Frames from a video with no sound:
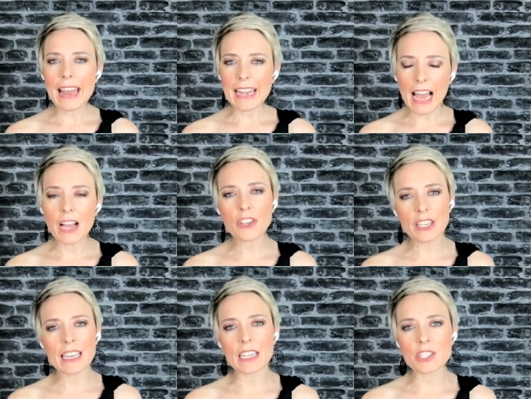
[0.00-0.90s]
and how
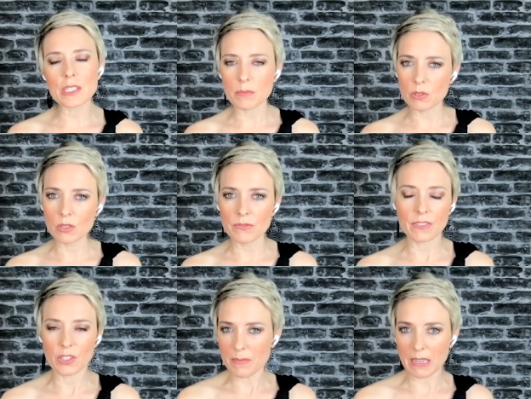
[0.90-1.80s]
you can actually
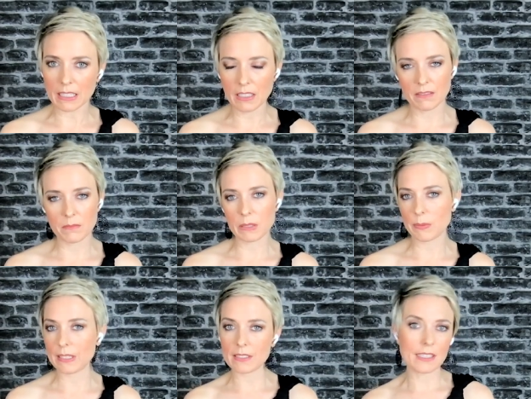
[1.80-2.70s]
move your money
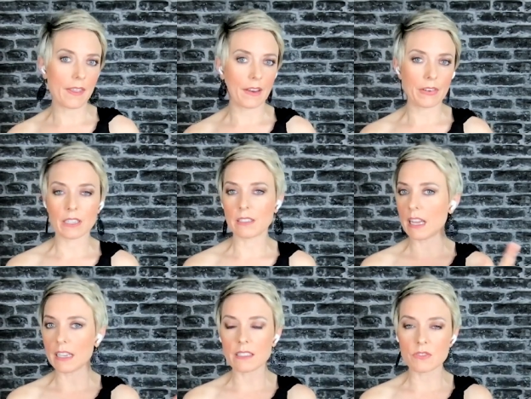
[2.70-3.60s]
between South
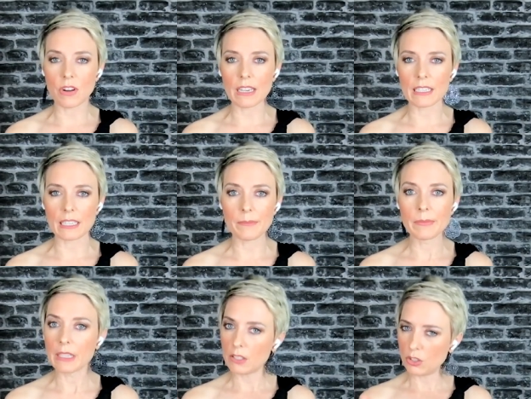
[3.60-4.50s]
Africa and Australia.
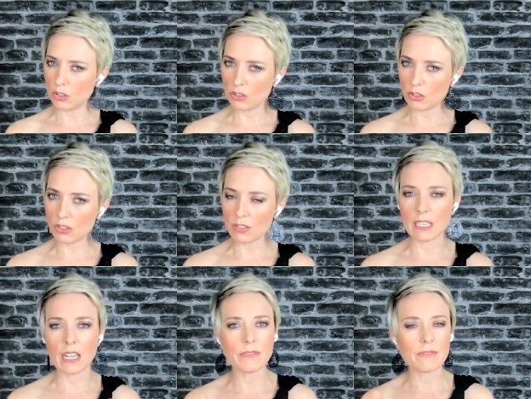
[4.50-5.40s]
Do you do it
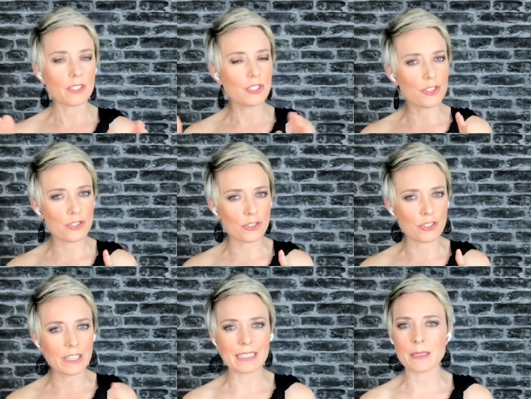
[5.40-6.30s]
yourself?
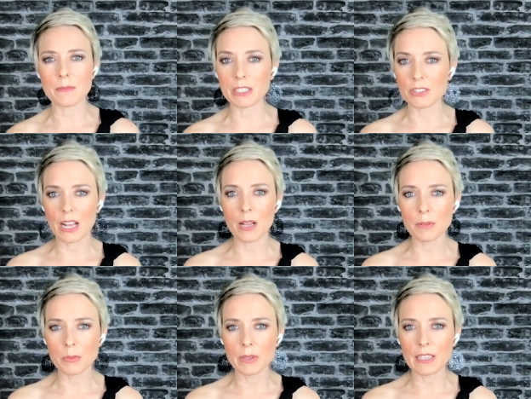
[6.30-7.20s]
Should you get somebody to
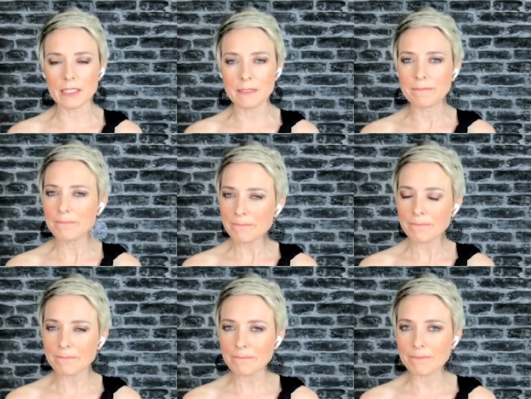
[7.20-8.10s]
help you with it?
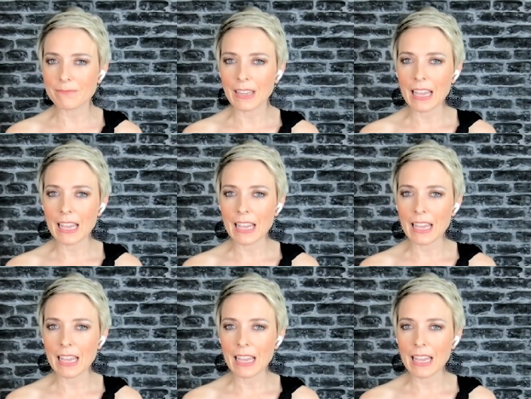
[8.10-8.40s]
Hmm,